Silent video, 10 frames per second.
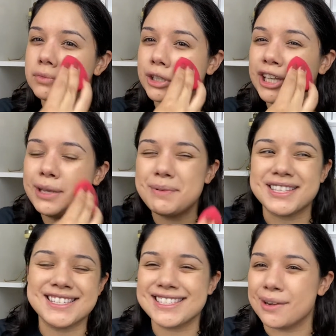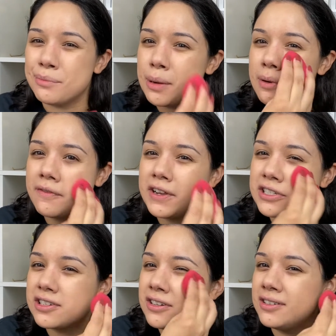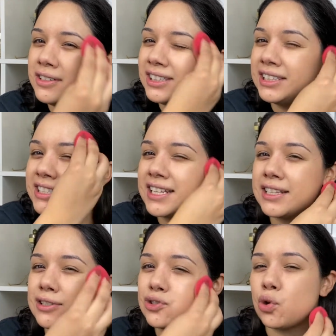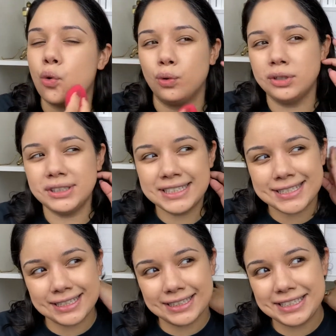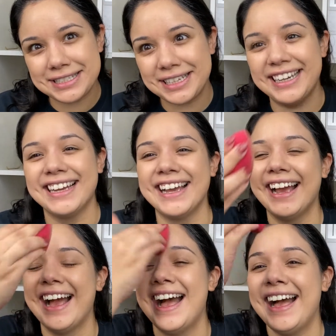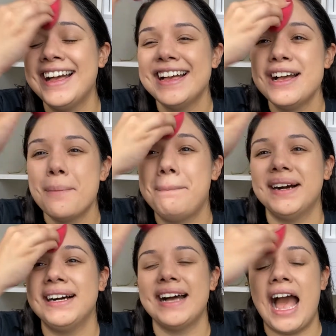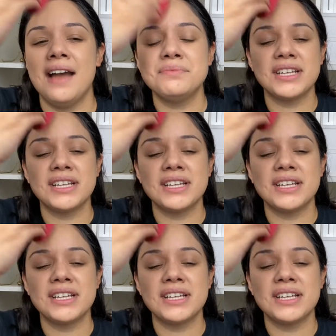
keep it somewhat professional, at least not totally sleazy. But I'm the